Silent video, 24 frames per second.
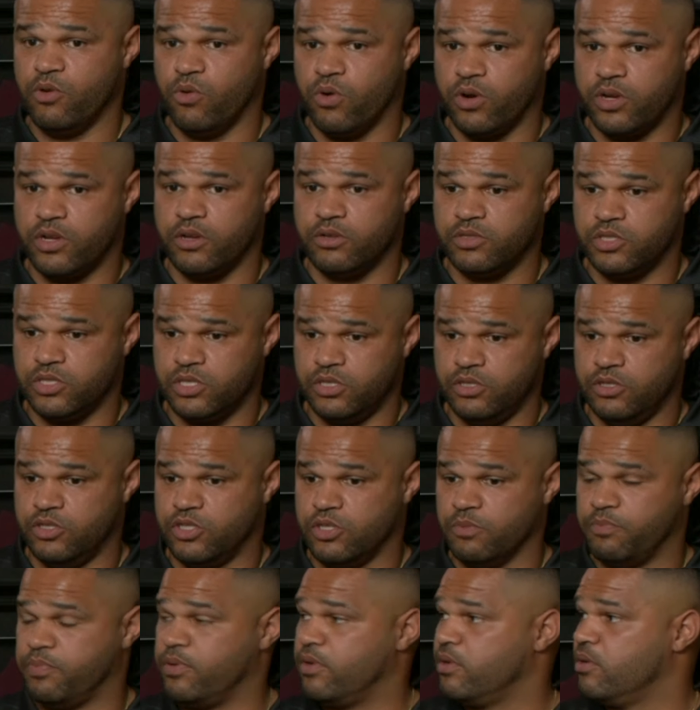Norco, so you
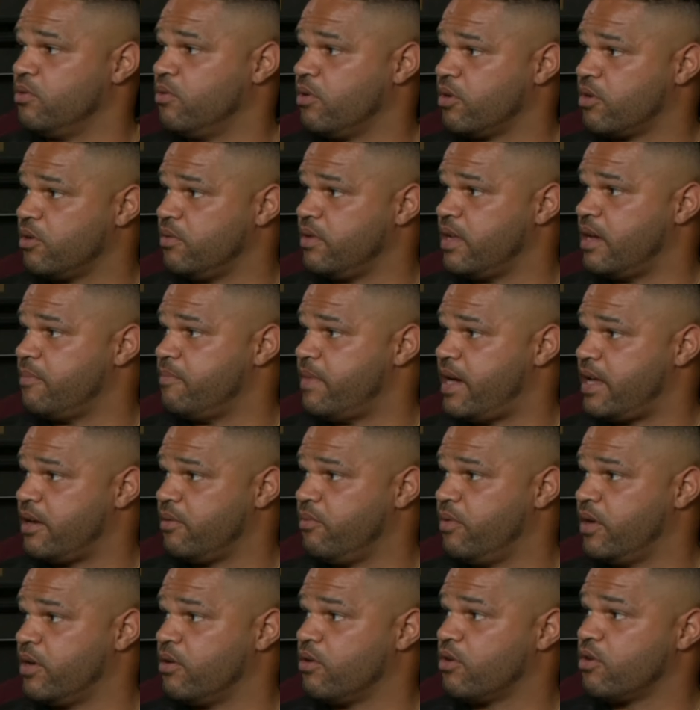support Norco no matter
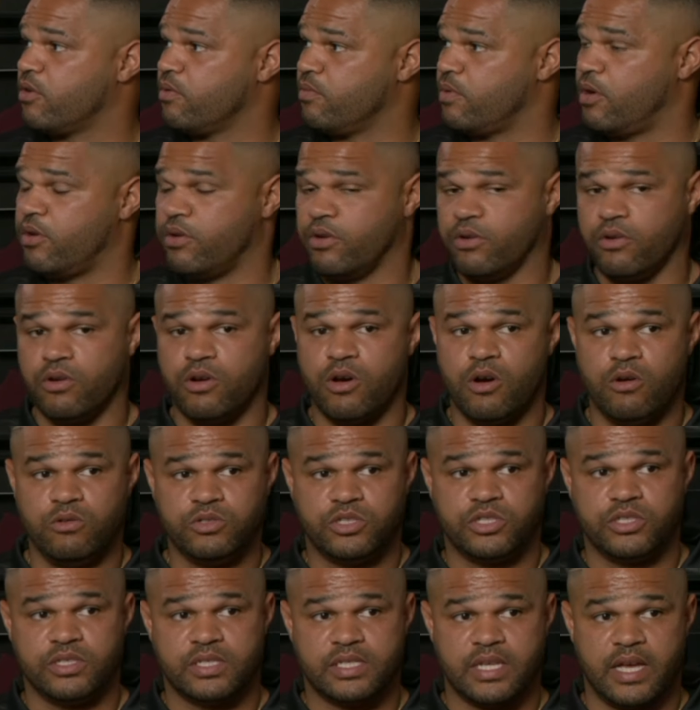what, or Corona or
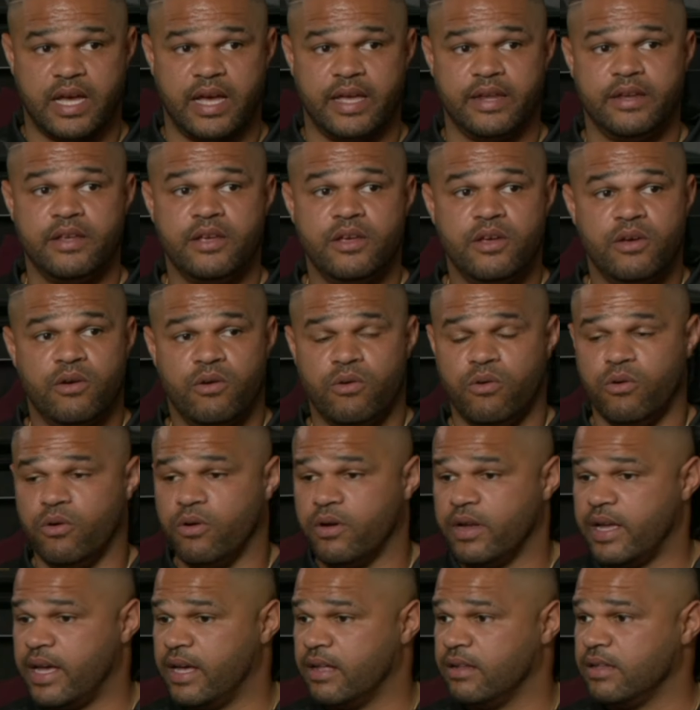Oceanside
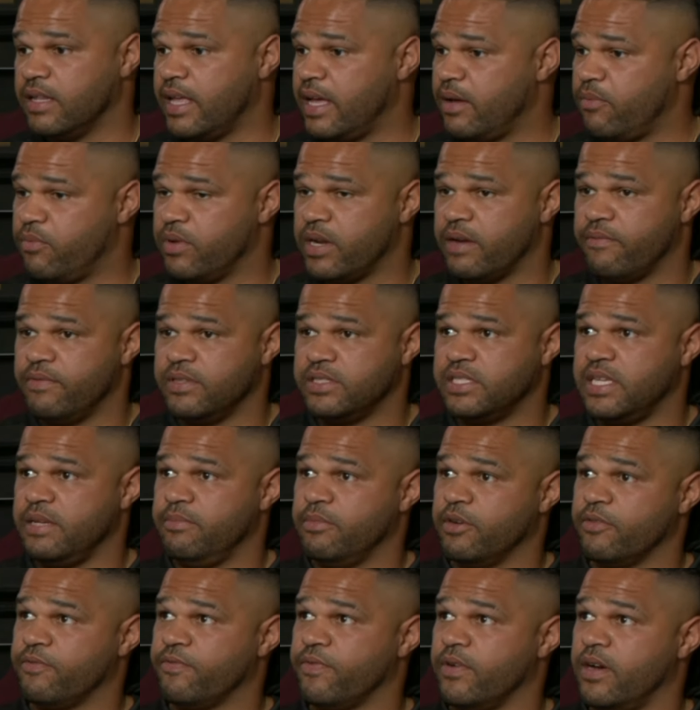or LA, whatever team
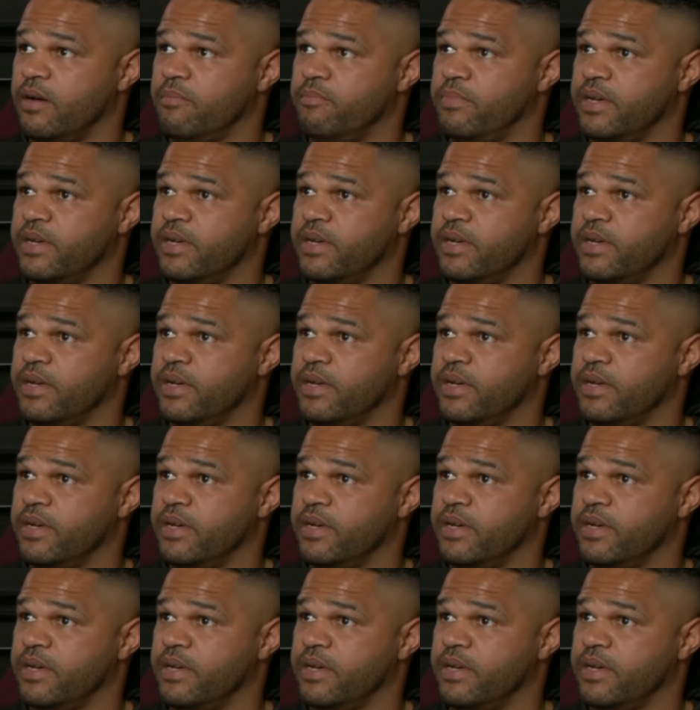you're from.